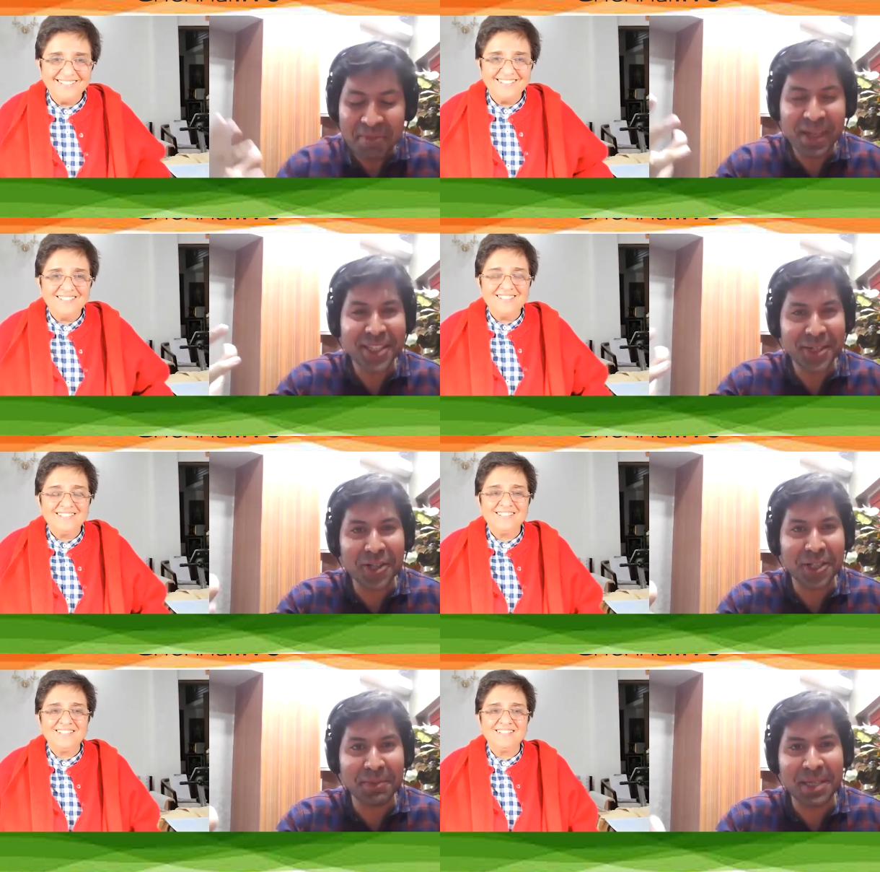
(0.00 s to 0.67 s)
Speaker 1: But
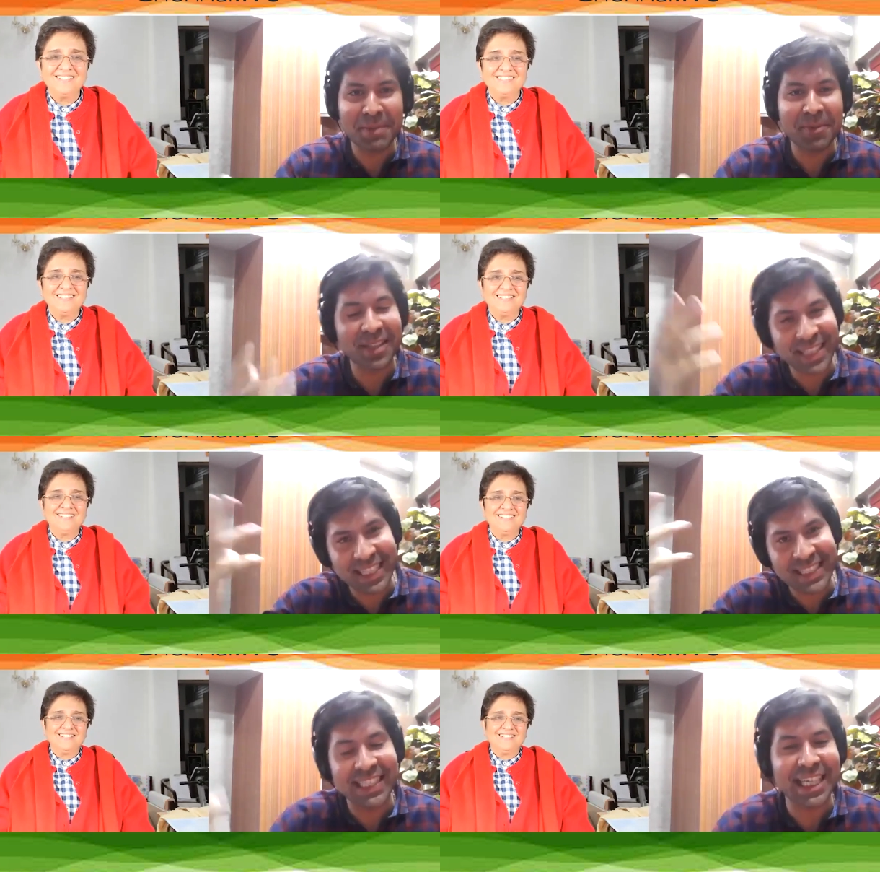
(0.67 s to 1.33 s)
talk to me about
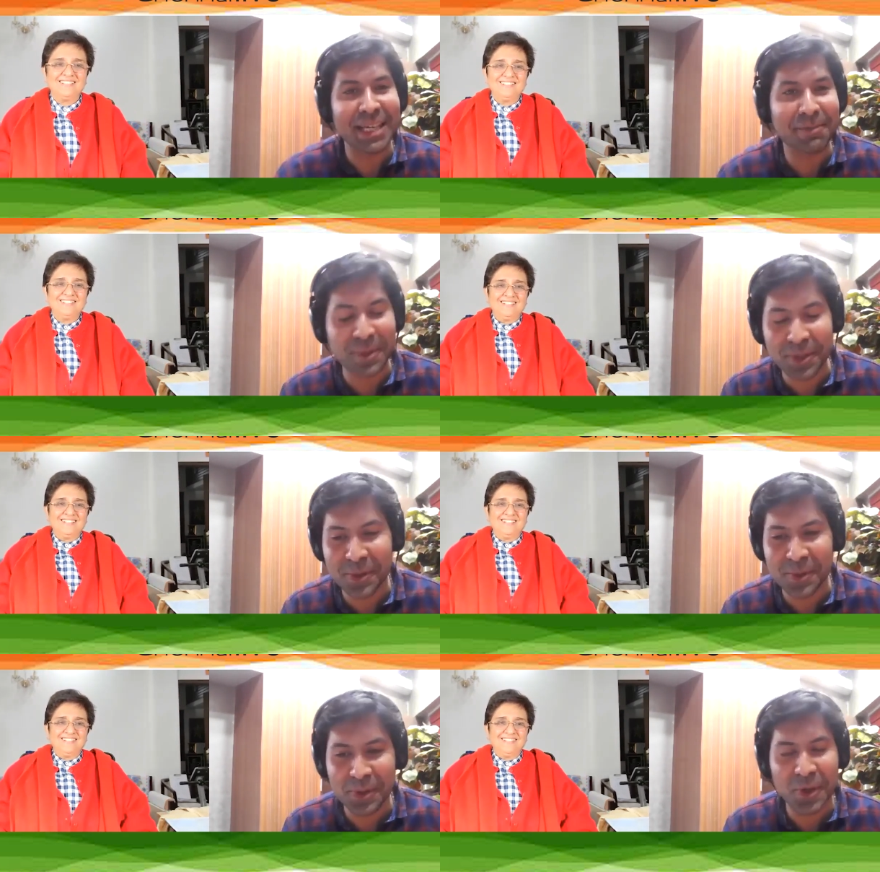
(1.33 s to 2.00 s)
things that keep
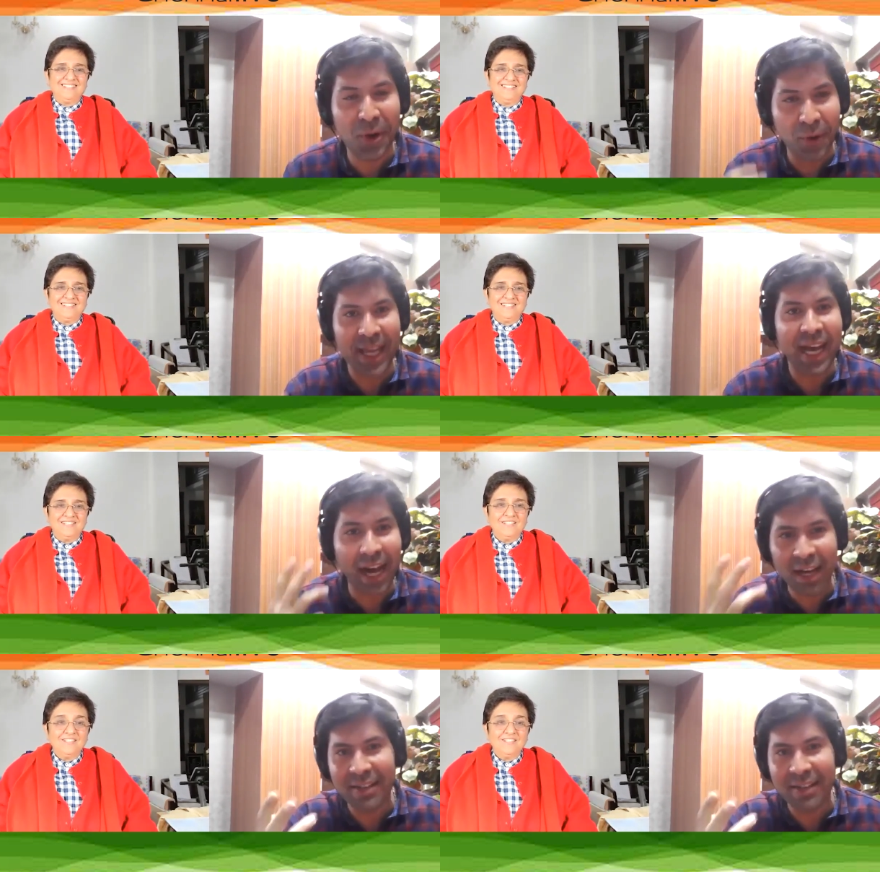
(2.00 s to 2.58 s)
you going.